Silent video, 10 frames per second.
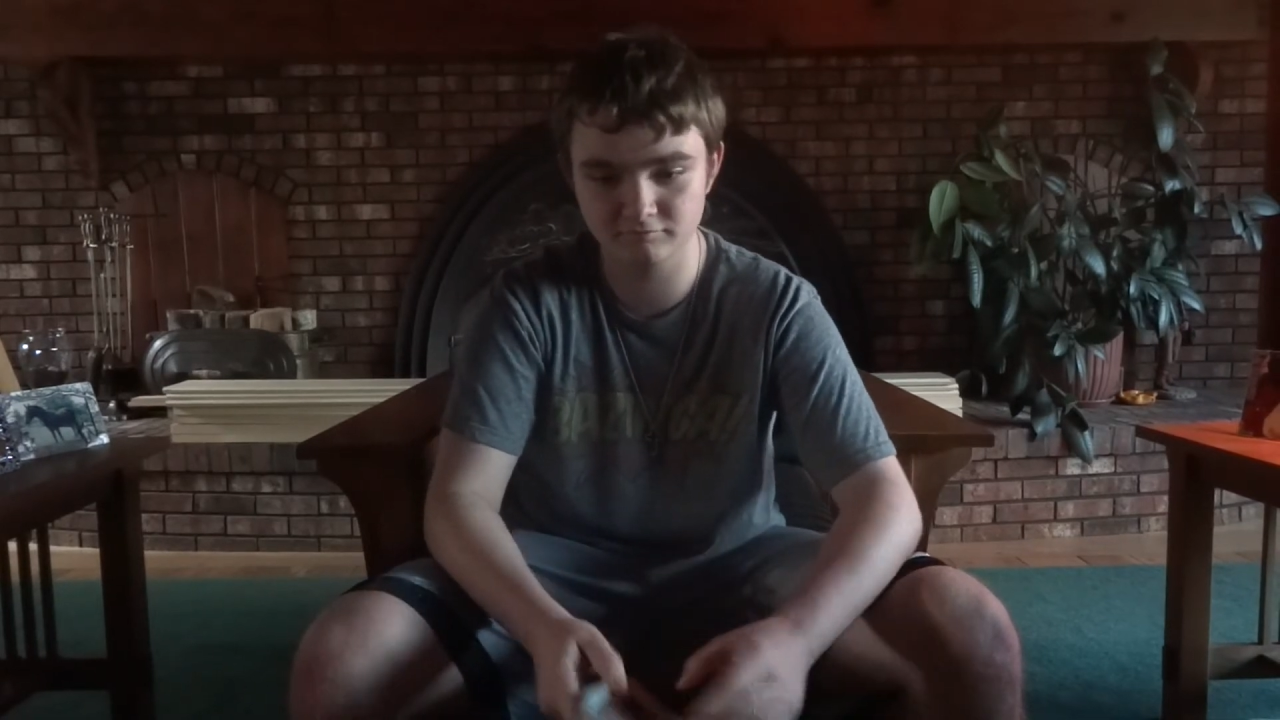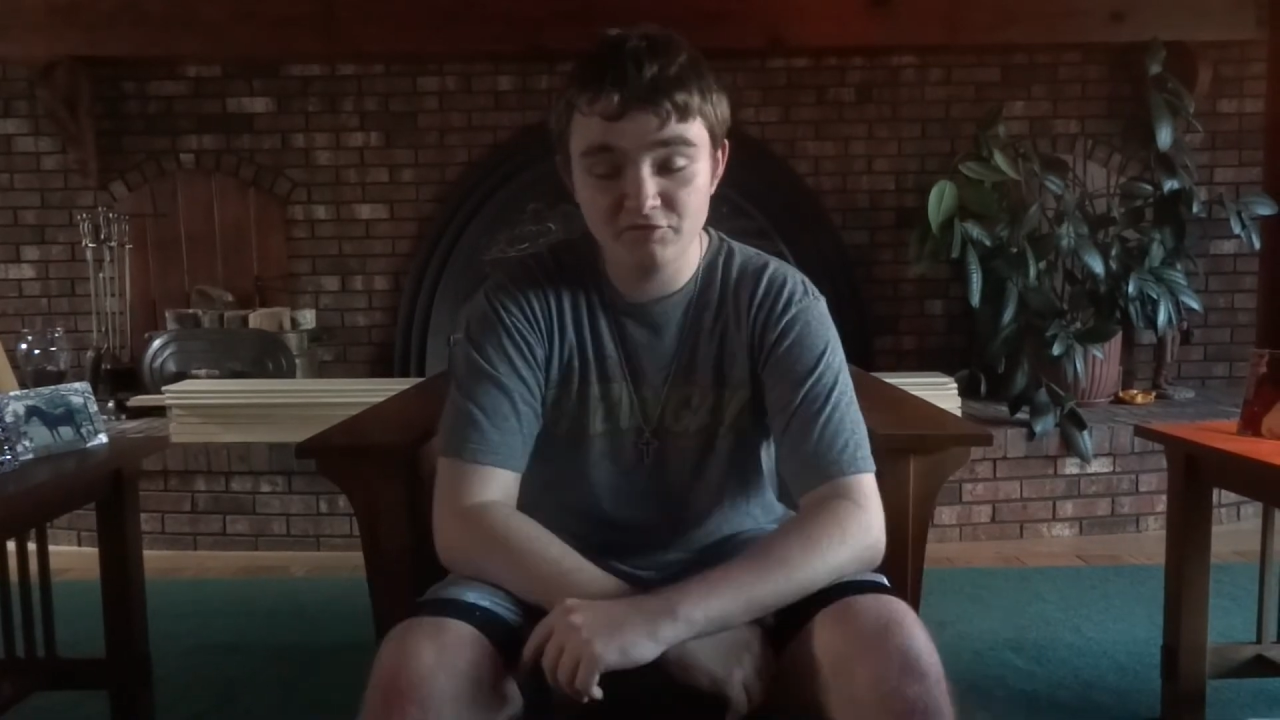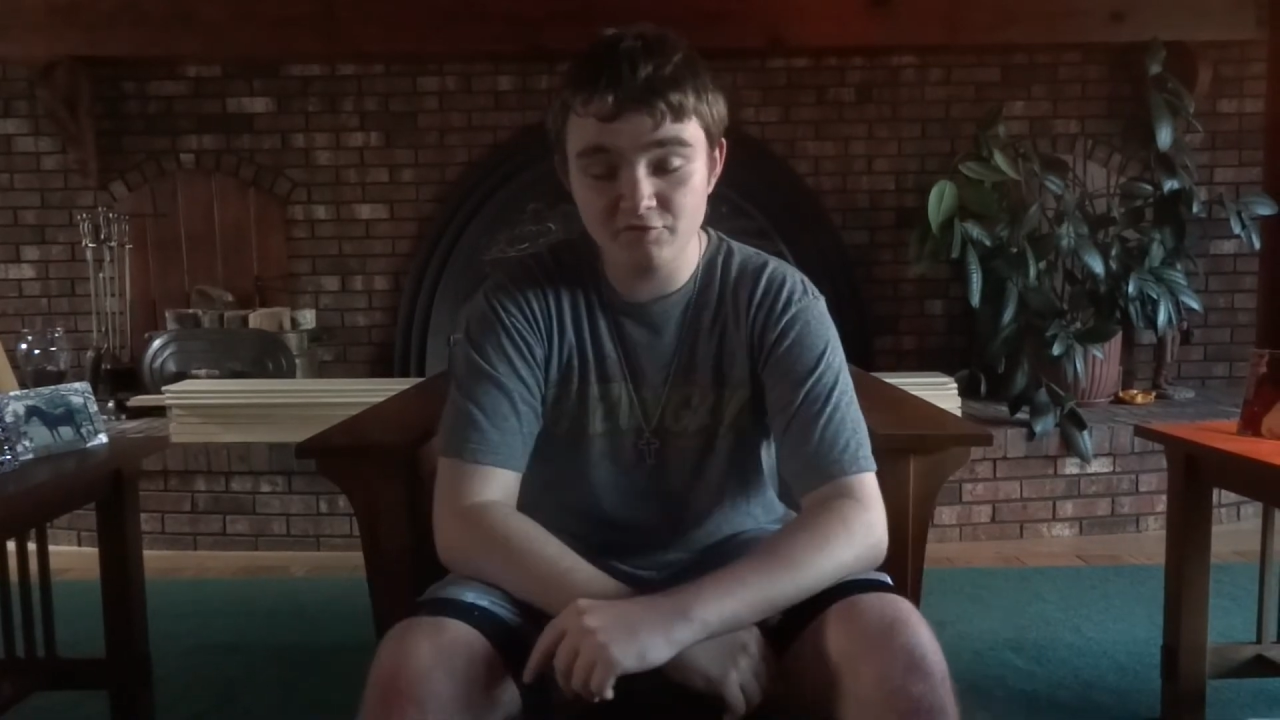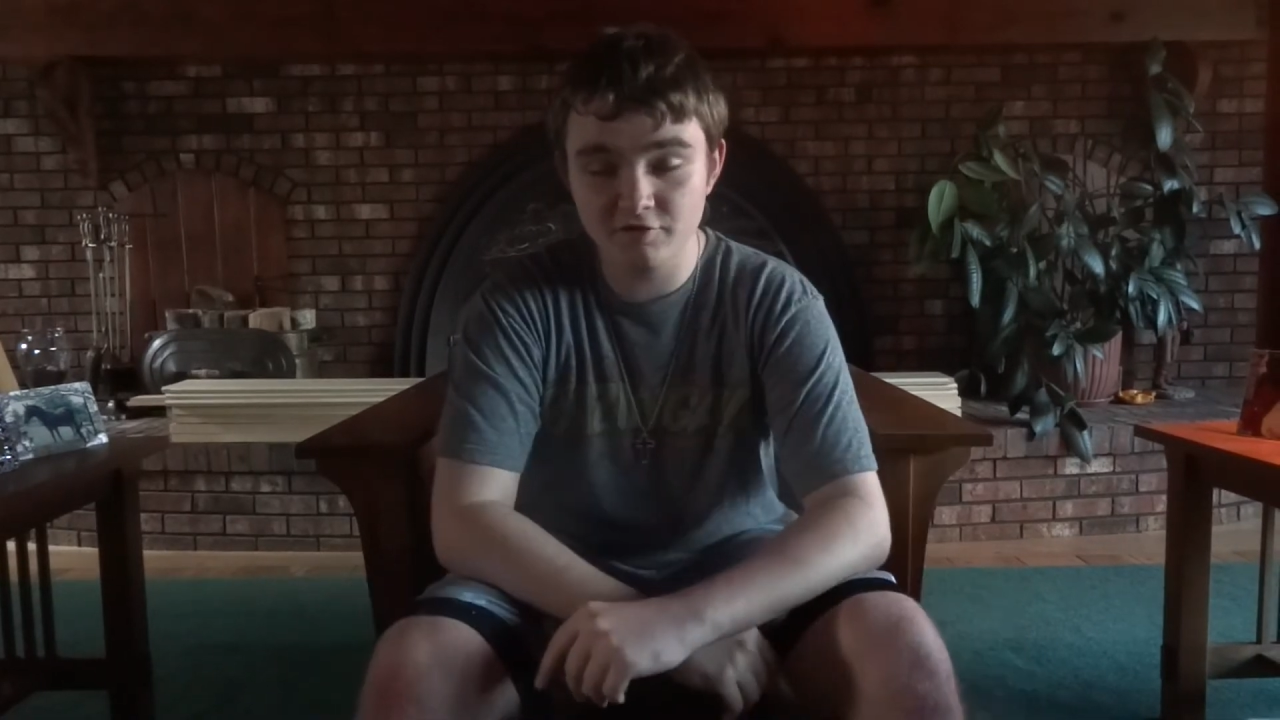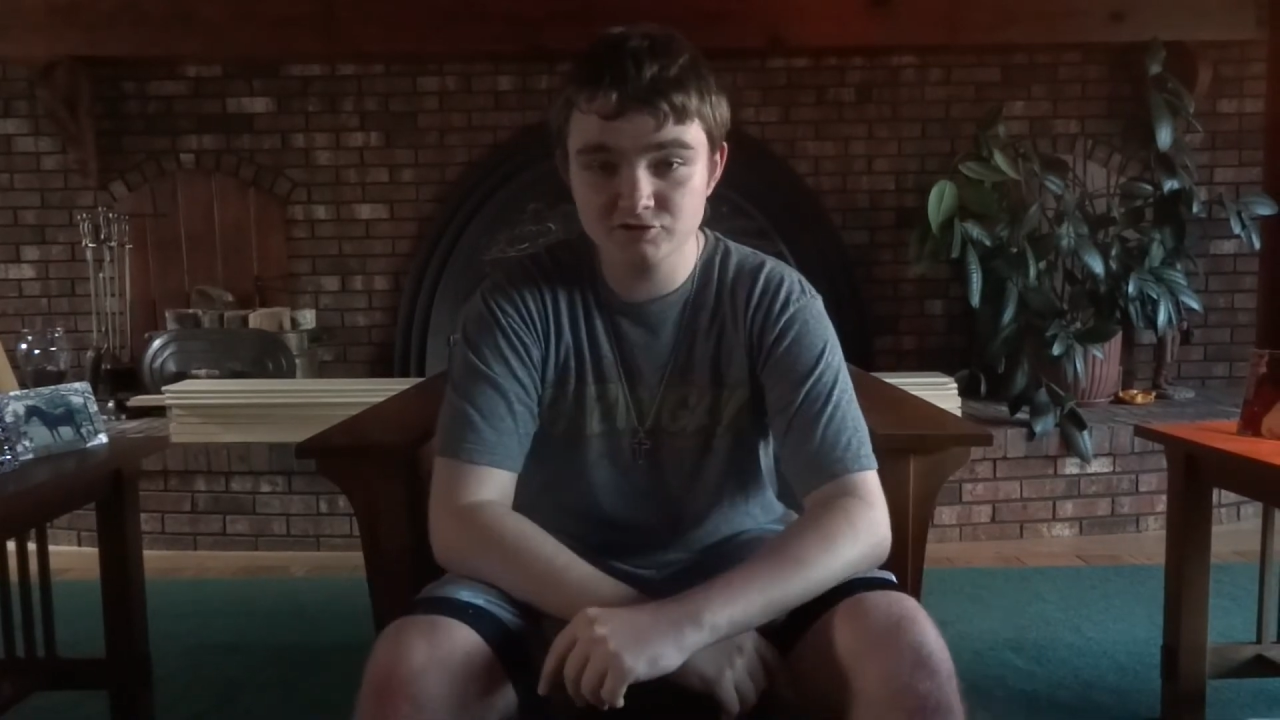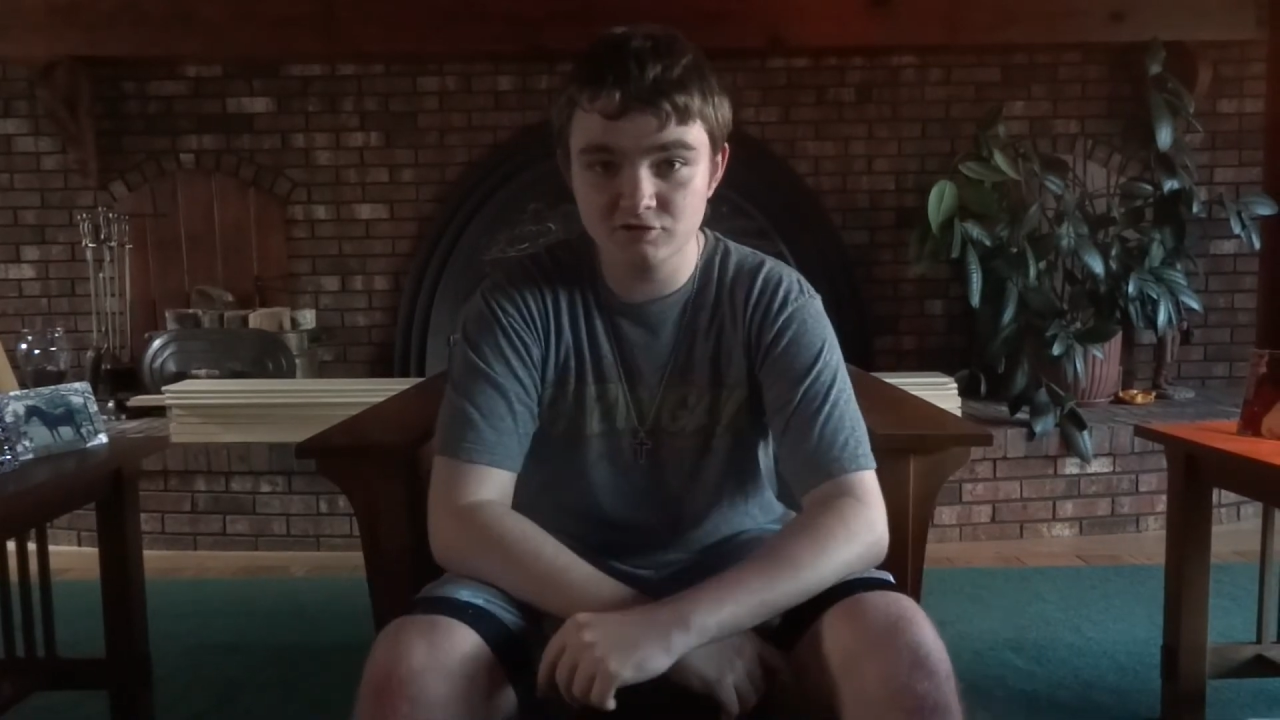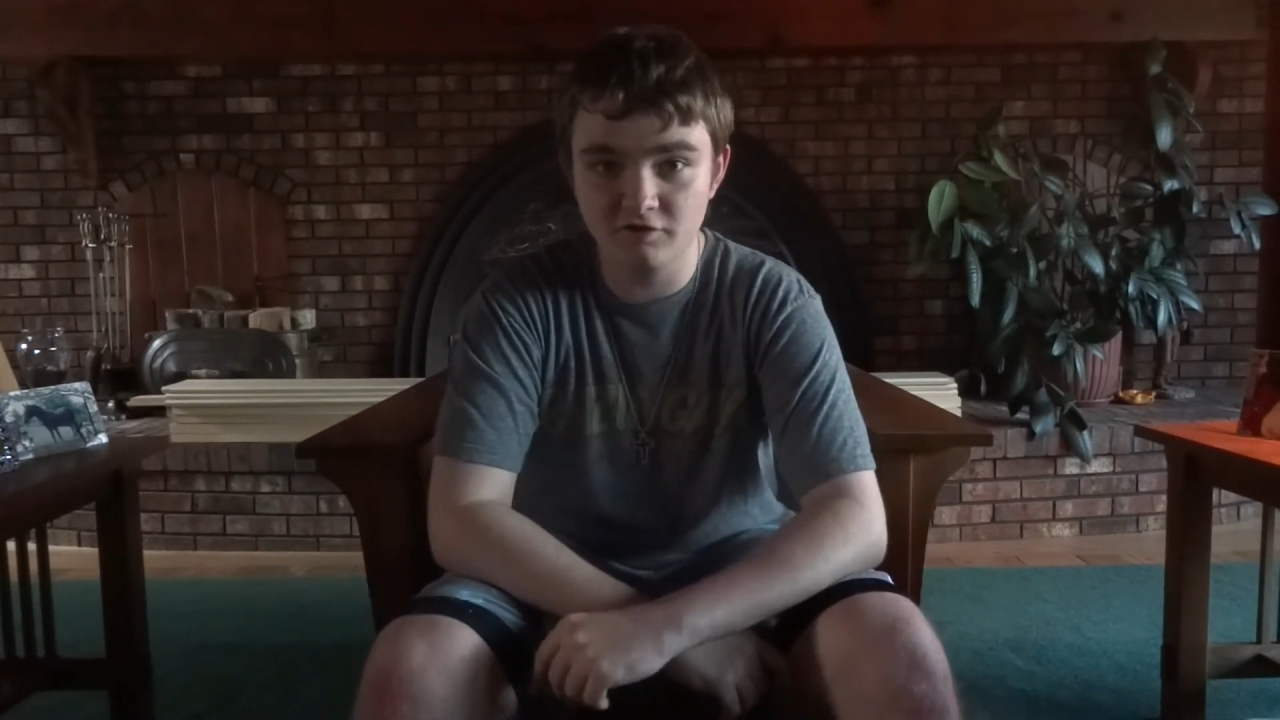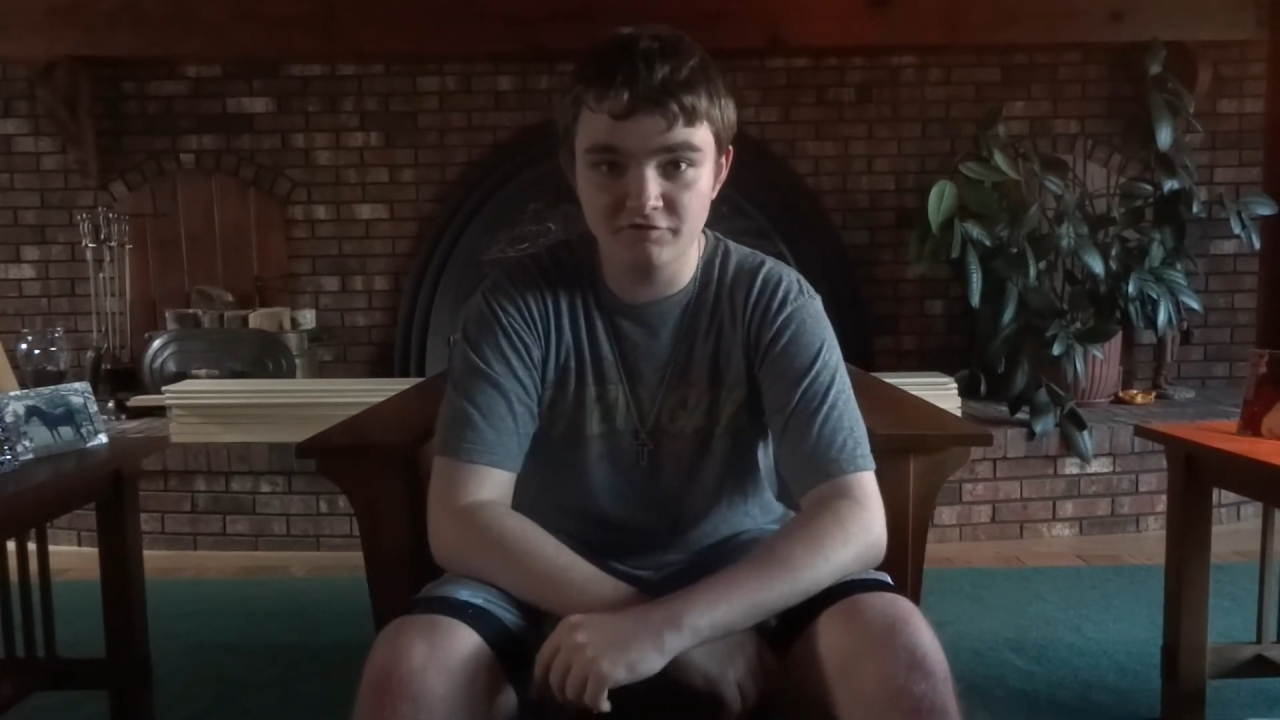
Mr. Earnshaw